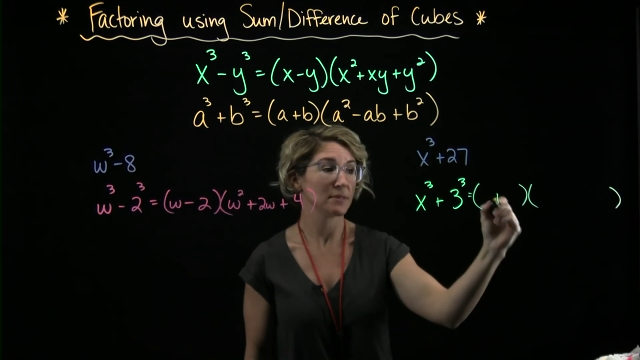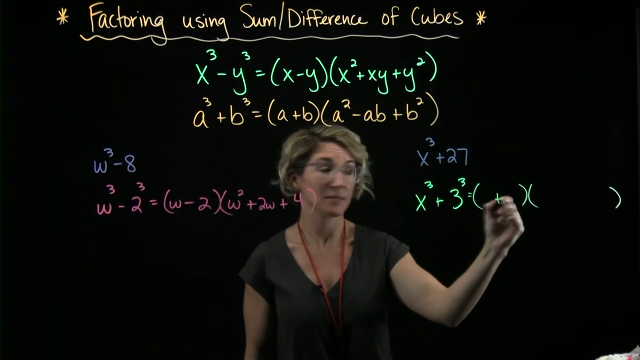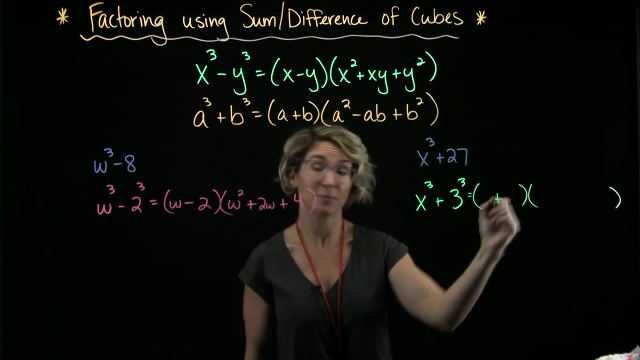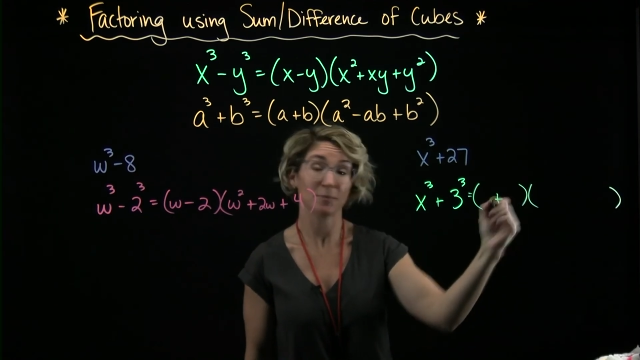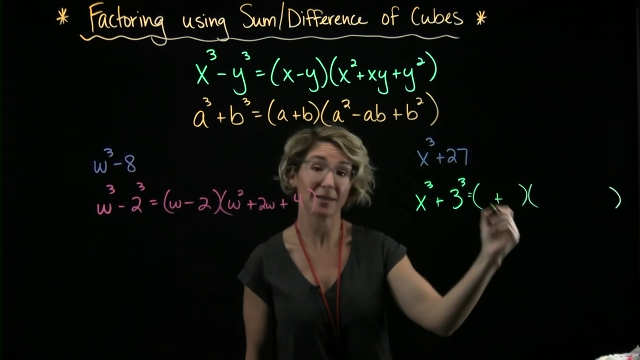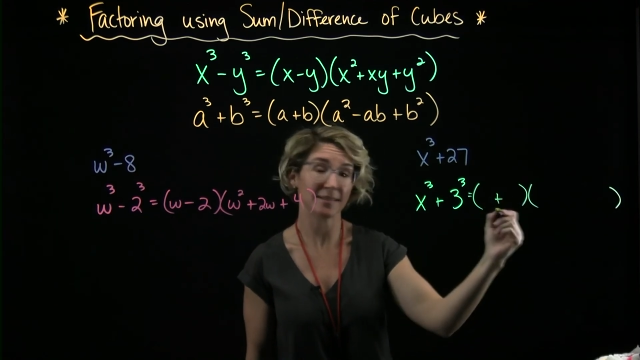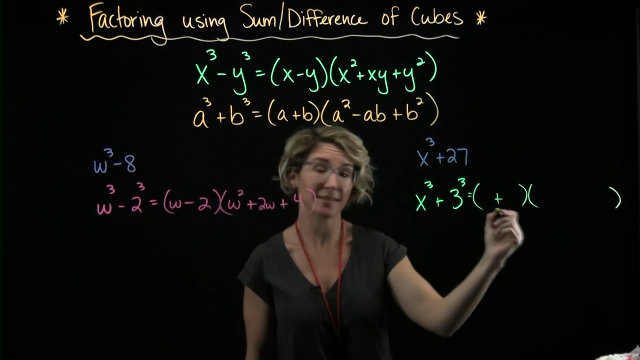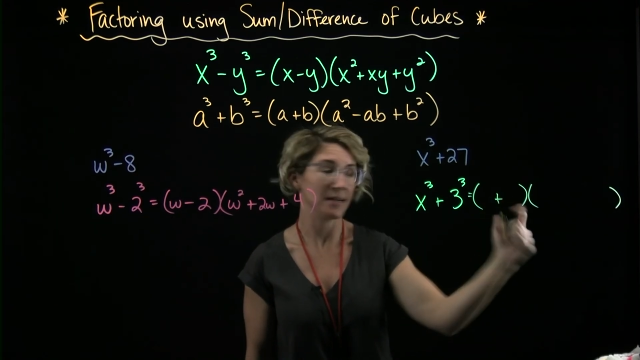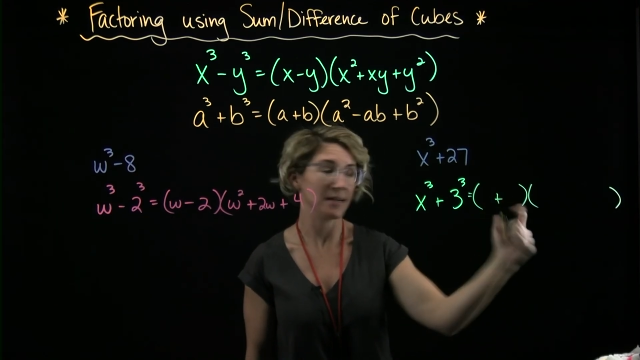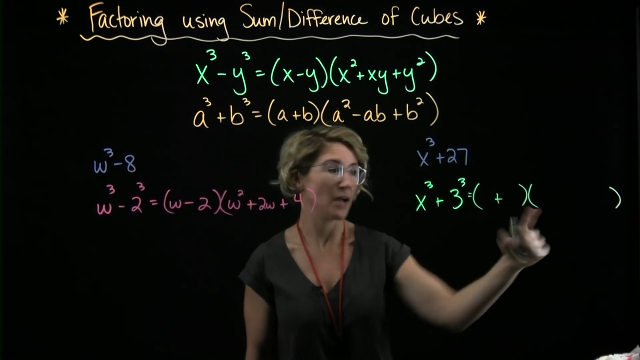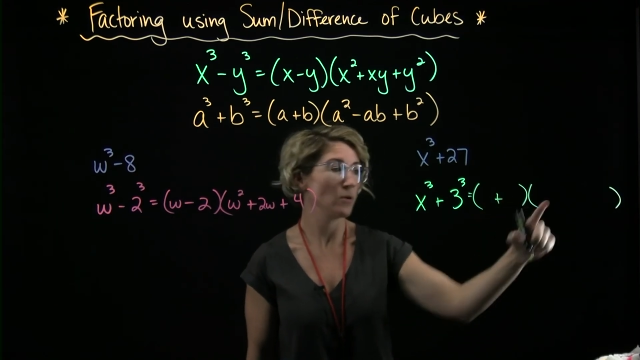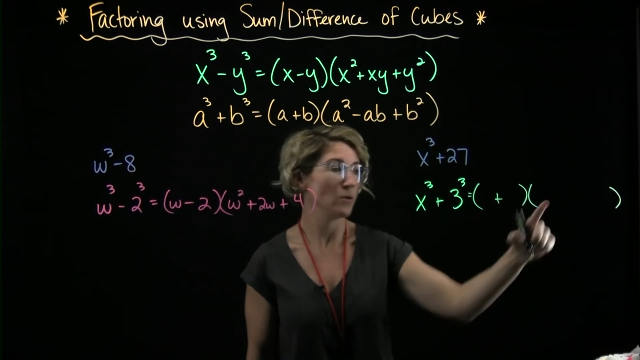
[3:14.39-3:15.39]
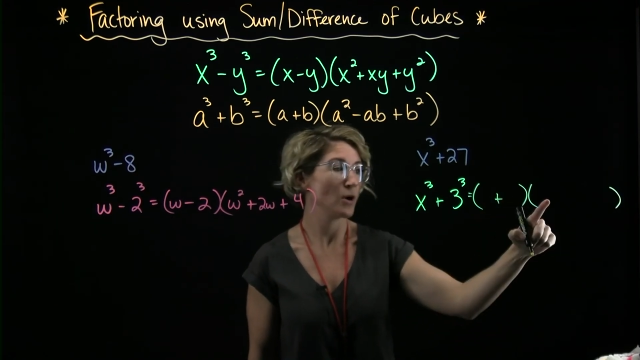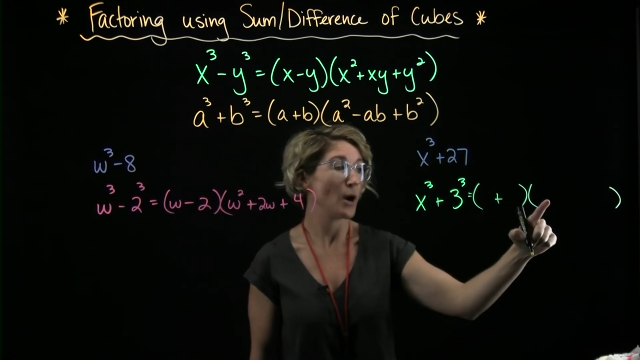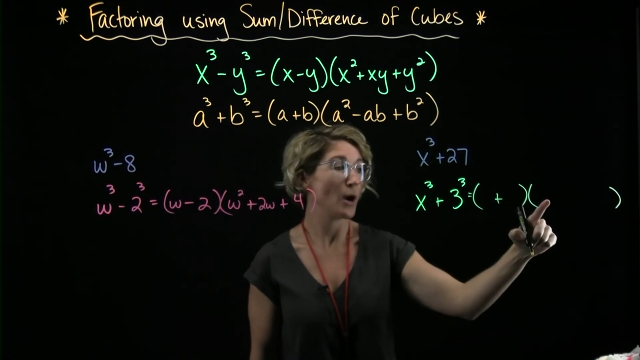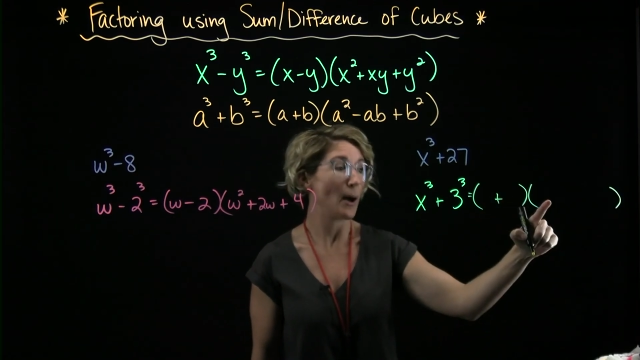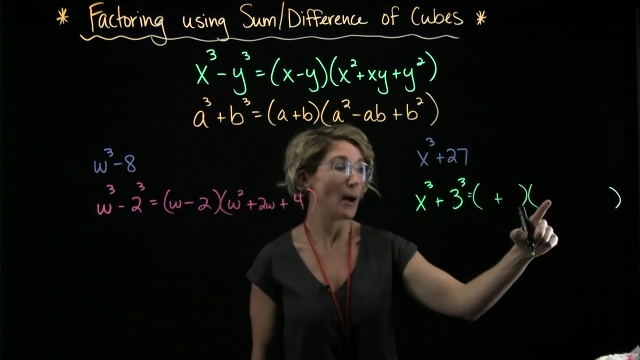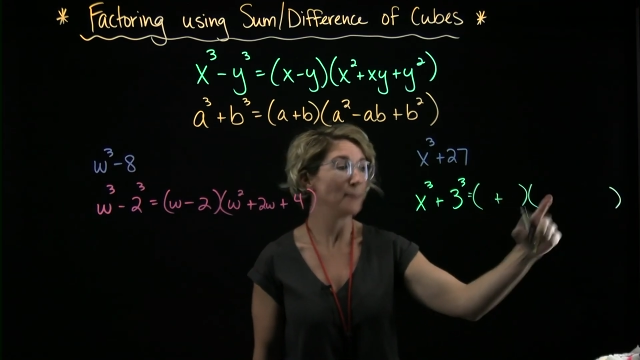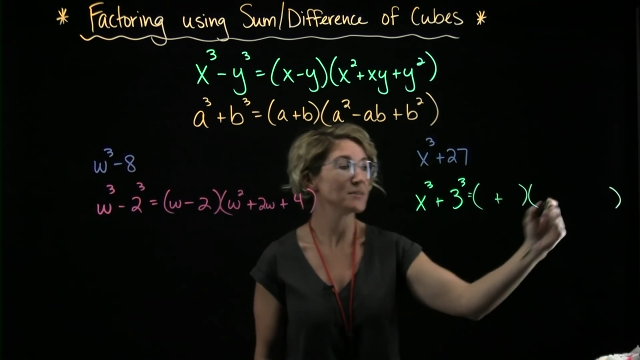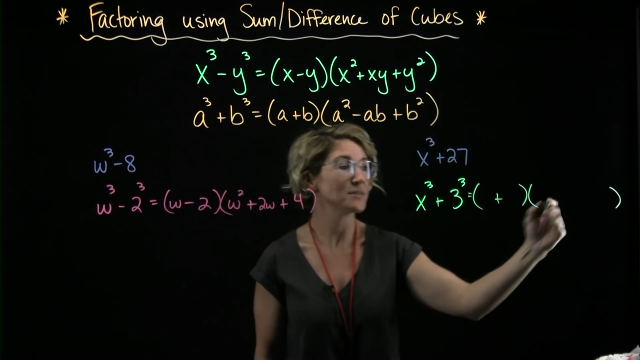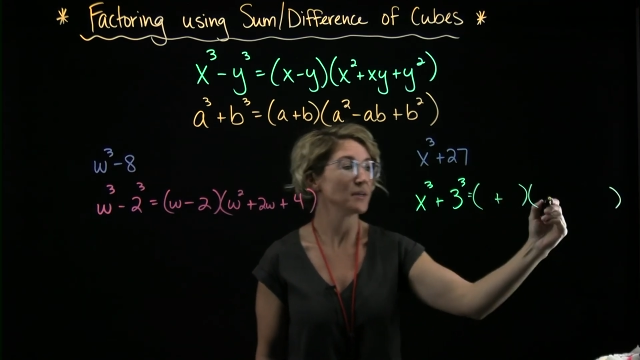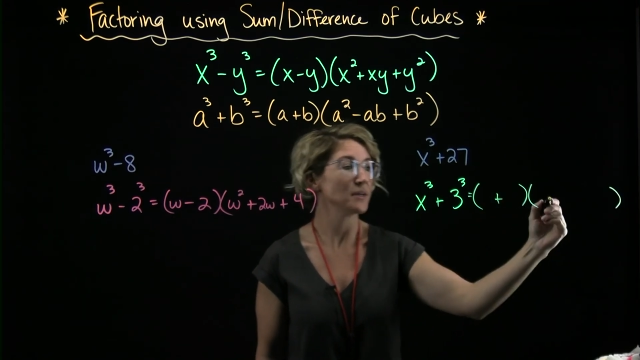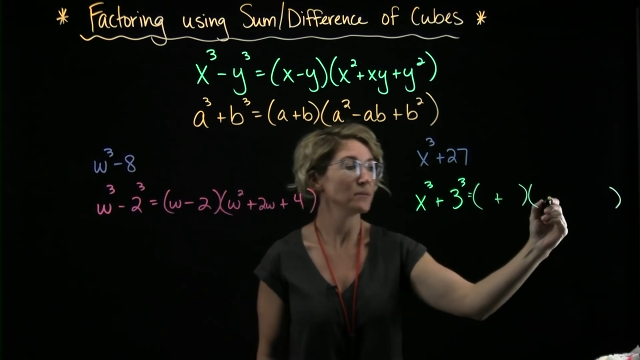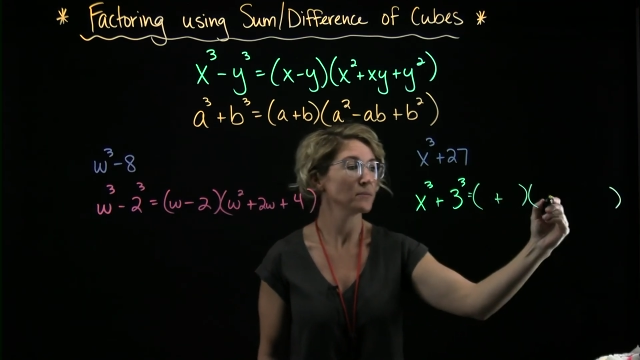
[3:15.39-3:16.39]
it's a plus sign now,
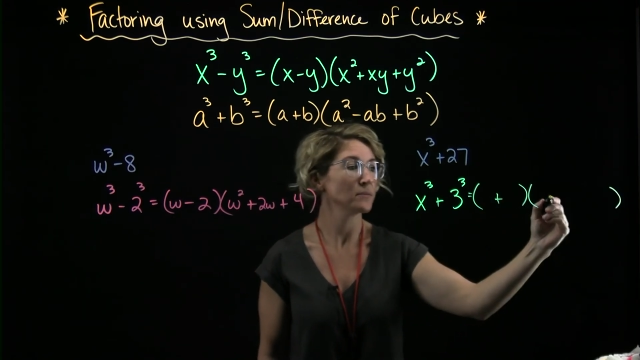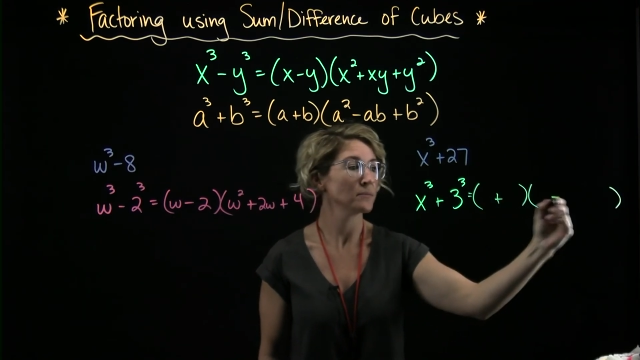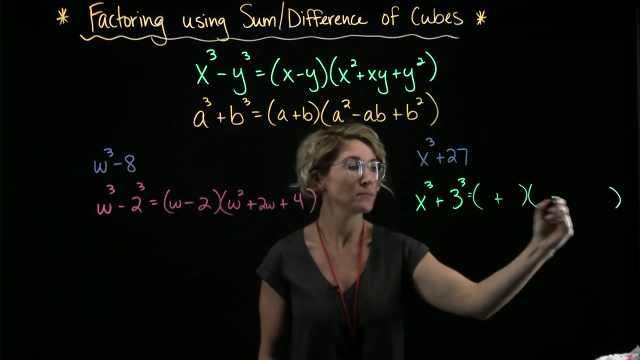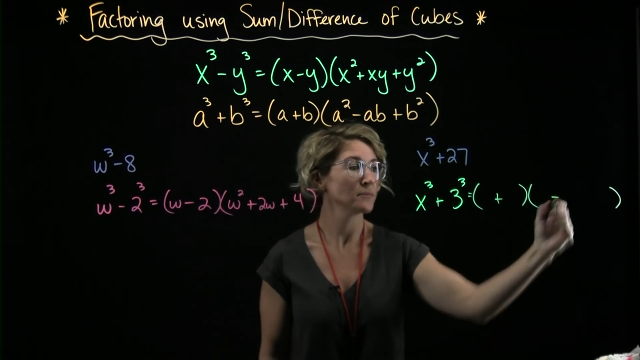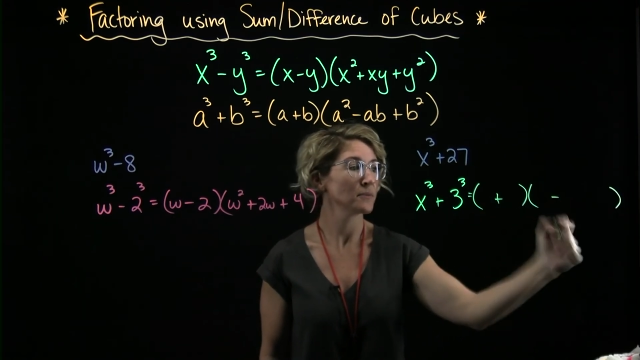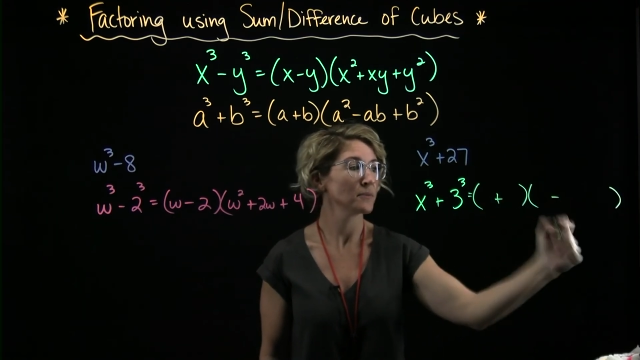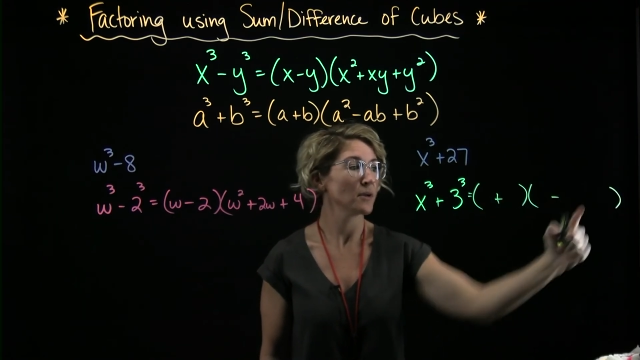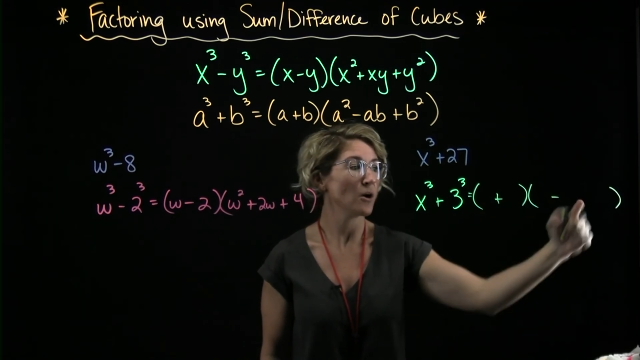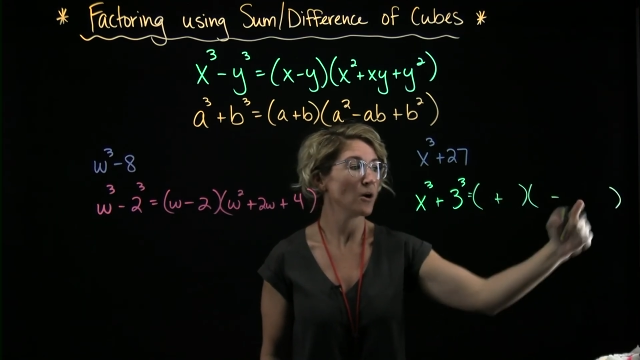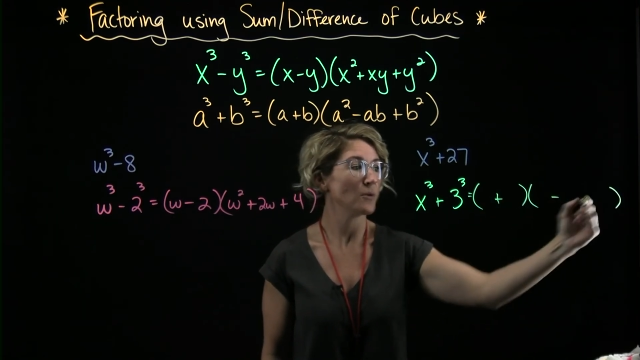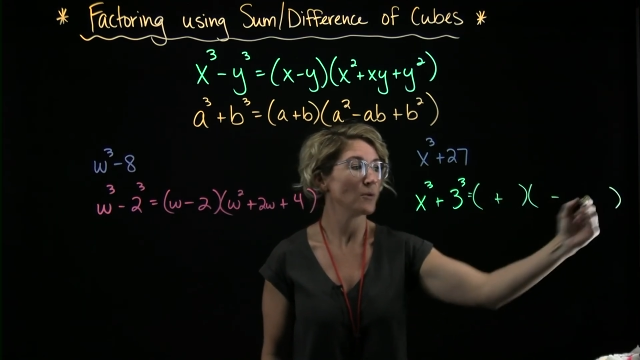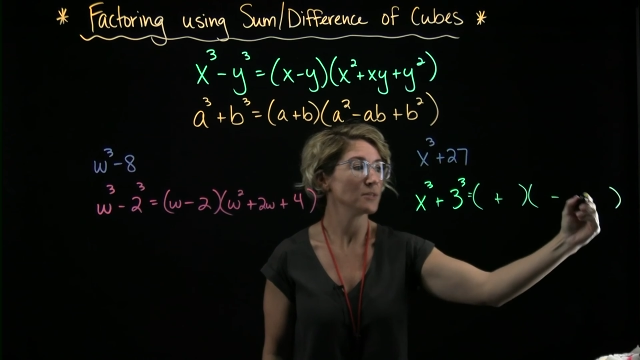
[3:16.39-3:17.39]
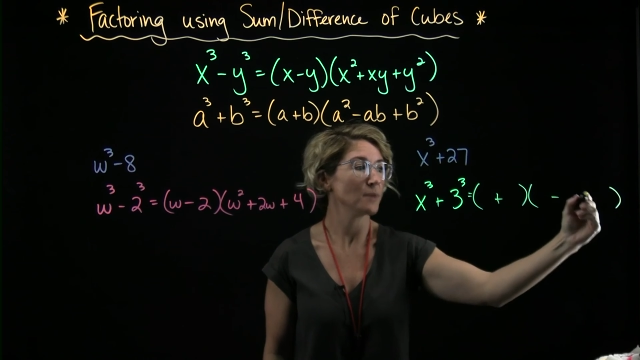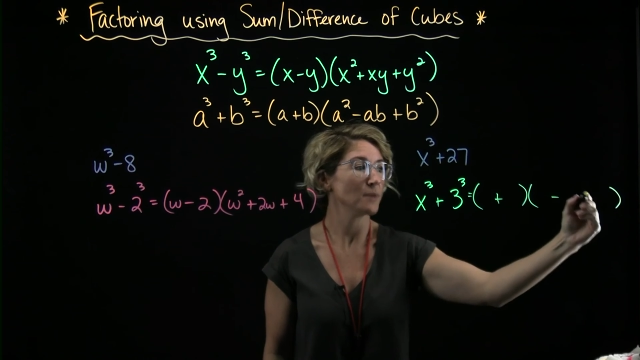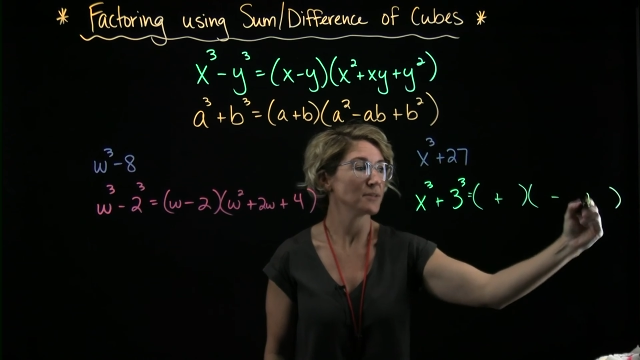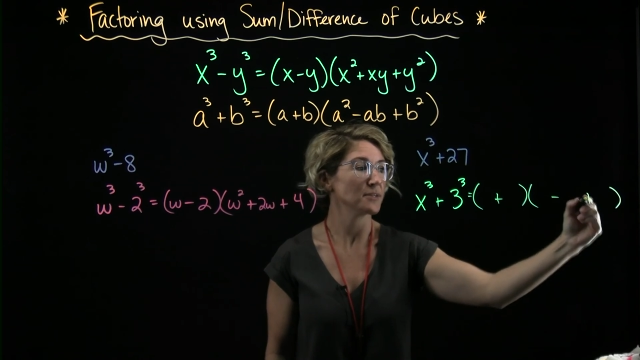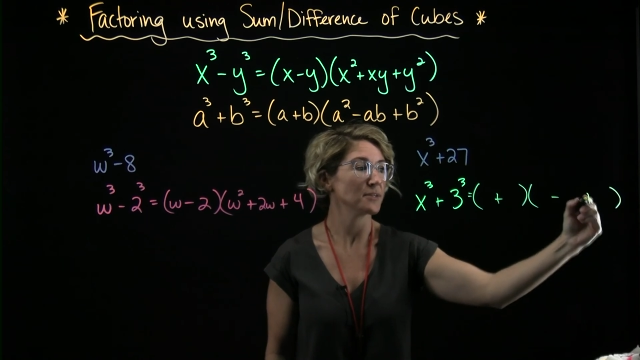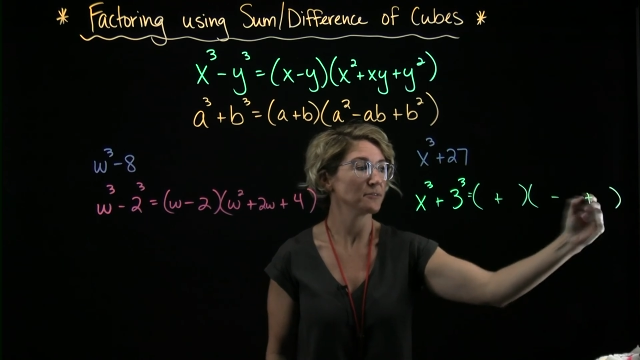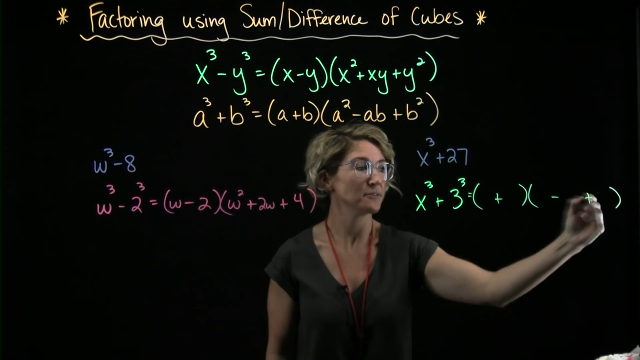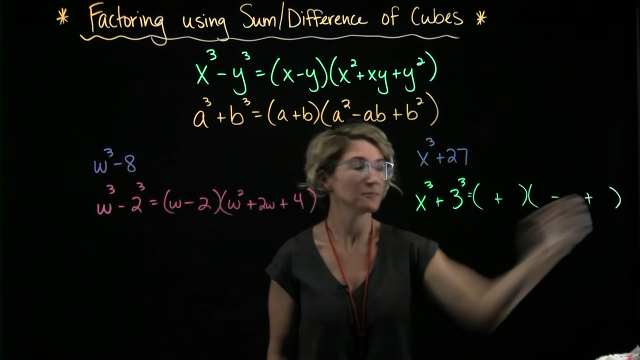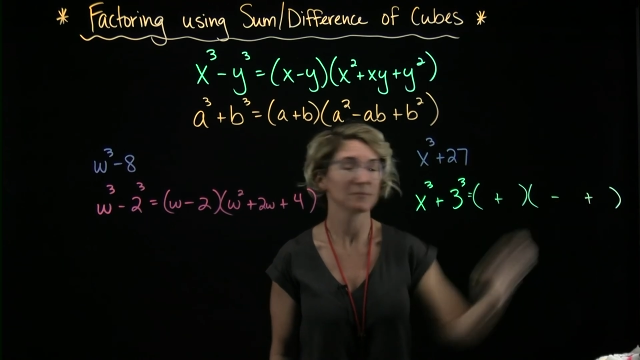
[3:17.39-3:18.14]
opposite, always positive.